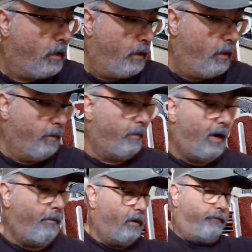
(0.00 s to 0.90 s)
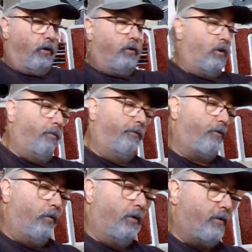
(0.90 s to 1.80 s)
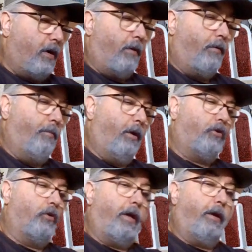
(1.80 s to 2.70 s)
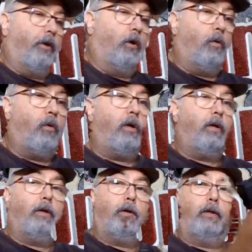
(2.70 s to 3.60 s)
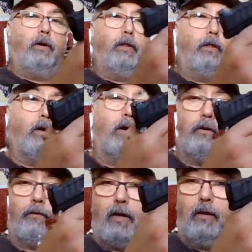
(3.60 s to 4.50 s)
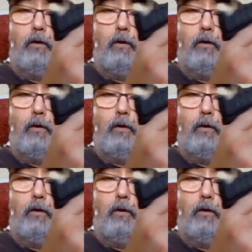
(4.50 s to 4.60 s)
I'm gonna first, before we start, I want to make sure that the gun is unloaded.